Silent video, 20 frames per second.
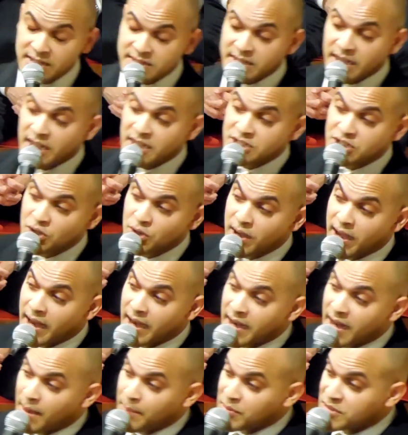He said, you
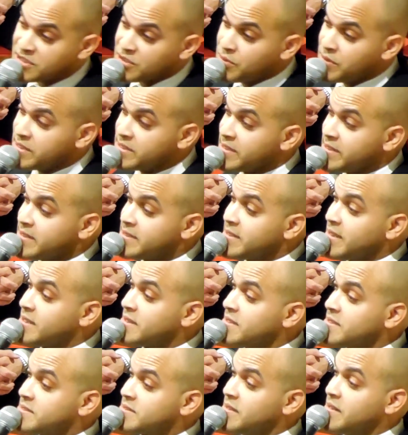got an opportunity to
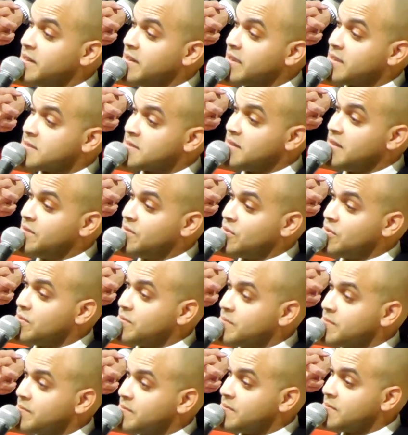take this to the next
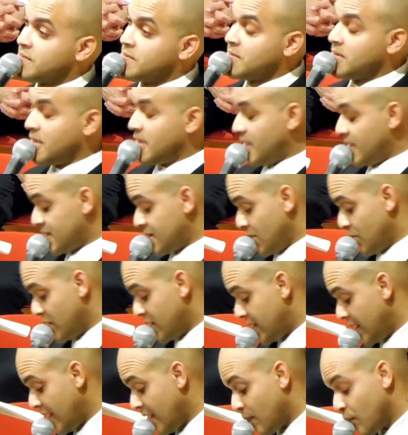level. I said,
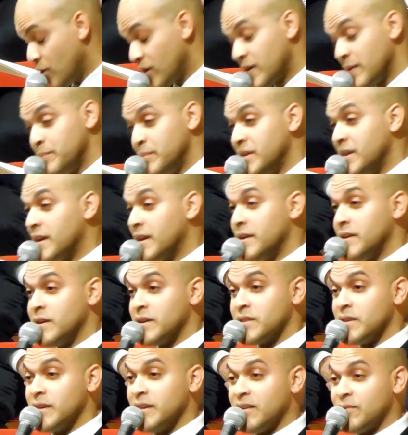well, damn, what could be at
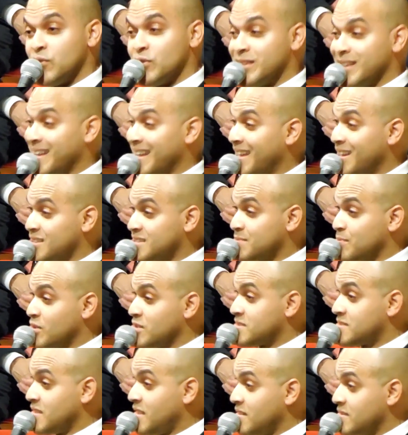another level than Ellis
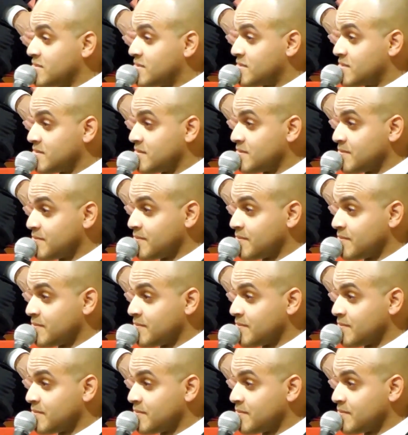Marcellus?